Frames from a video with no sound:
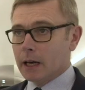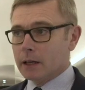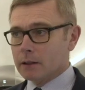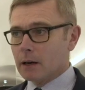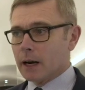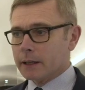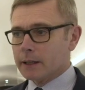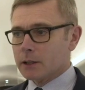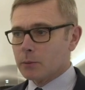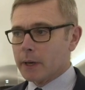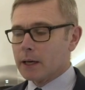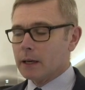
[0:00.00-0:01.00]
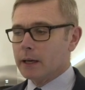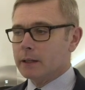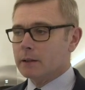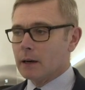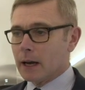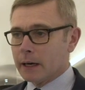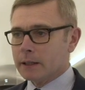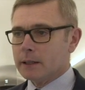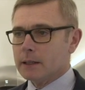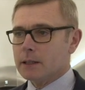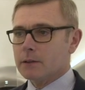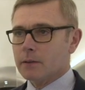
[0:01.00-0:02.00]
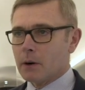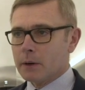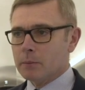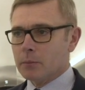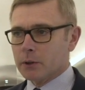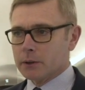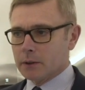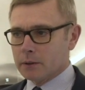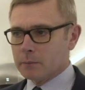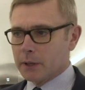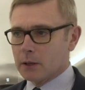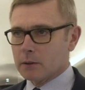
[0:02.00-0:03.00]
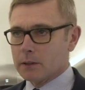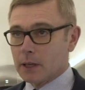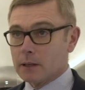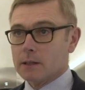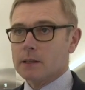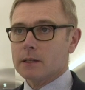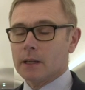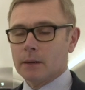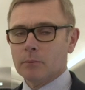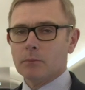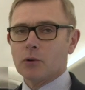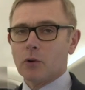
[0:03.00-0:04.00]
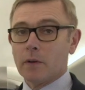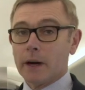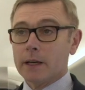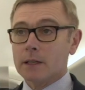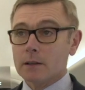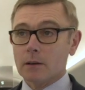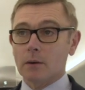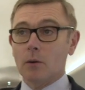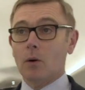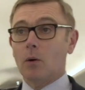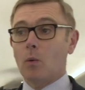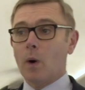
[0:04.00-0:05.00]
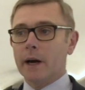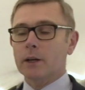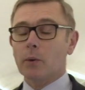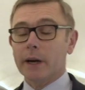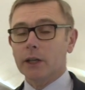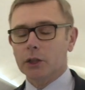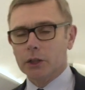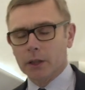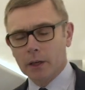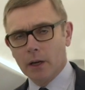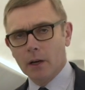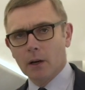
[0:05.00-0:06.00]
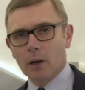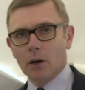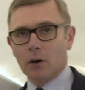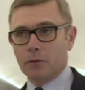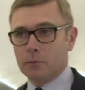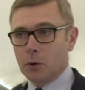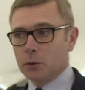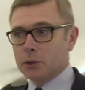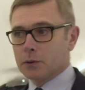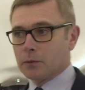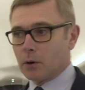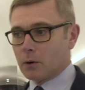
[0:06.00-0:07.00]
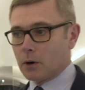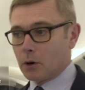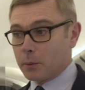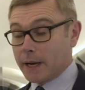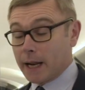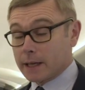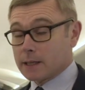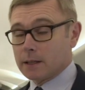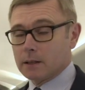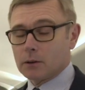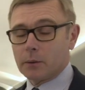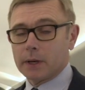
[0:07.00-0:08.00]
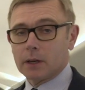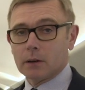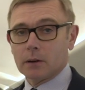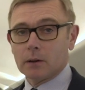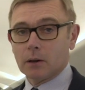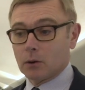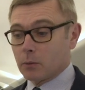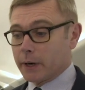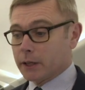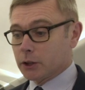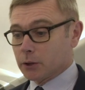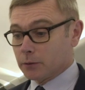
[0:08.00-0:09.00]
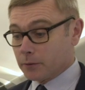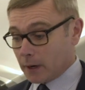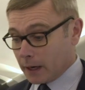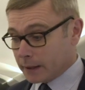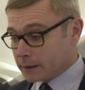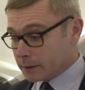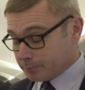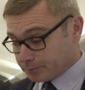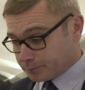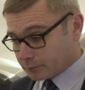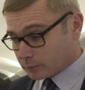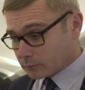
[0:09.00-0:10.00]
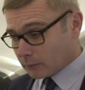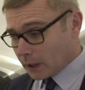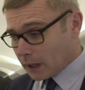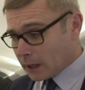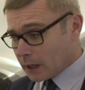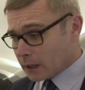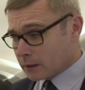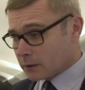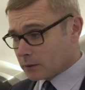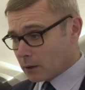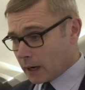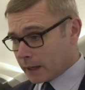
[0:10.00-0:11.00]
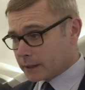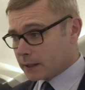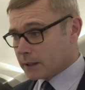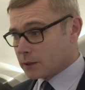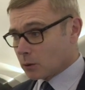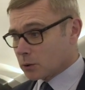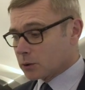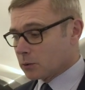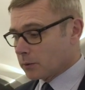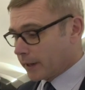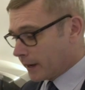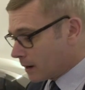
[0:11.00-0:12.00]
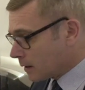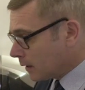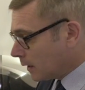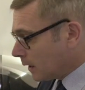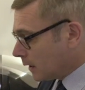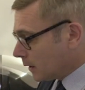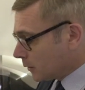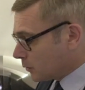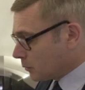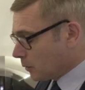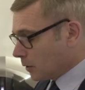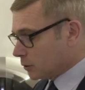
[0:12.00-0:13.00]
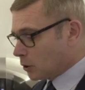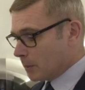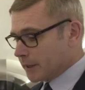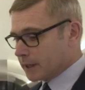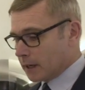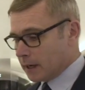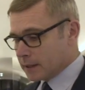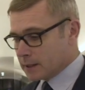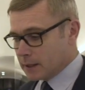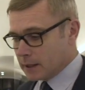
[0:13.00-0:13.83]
and the light as well. And the light is very important because that system provides a wide range of modes for relaxing during a long-range flight. And the light is also there to dramatize